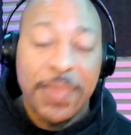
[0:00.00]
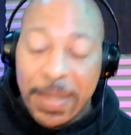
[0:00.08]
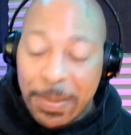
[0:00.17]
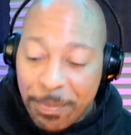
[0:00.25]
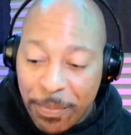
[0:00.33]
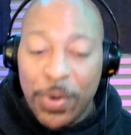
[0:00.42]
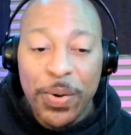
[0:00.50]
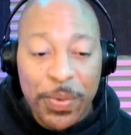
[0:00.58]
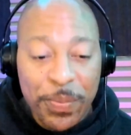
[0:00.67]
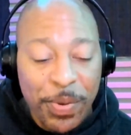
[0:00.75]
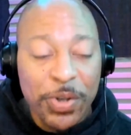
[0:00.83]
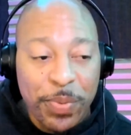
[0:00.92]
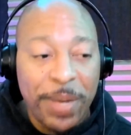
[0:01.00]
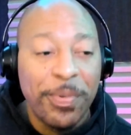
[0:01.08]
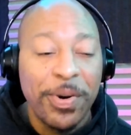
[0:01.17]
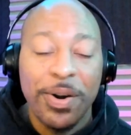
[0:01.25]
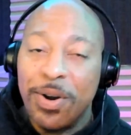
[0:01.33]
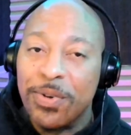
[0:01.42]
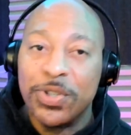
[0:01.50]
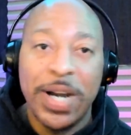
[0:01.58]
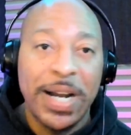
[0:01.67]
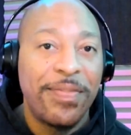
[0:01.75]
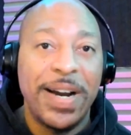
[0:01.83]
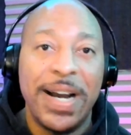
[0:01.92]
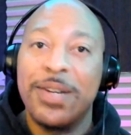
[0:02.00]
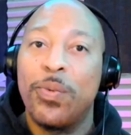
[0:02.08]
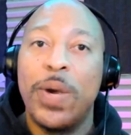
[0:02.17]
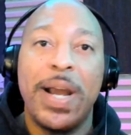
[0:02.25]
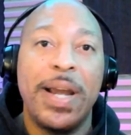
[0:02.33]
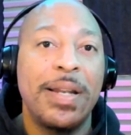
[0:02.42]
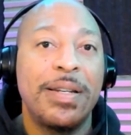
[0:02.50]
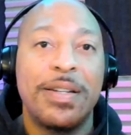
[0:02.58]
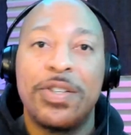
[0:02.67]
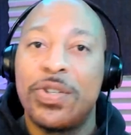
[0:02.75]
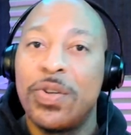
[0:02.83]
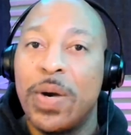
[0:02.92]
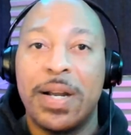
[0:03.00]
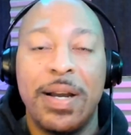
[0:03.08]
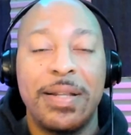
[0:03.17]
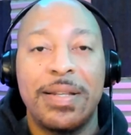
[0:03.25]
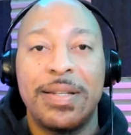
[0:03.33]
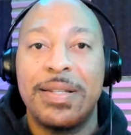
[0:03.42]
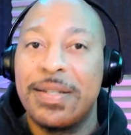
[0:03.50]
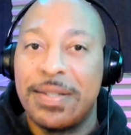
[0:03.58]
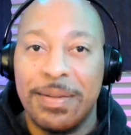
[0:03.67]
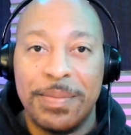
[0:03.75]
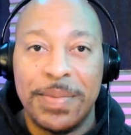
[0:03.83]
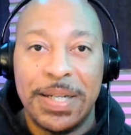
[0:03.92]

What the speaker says: Most people are going to try to find a way to shortcut the system.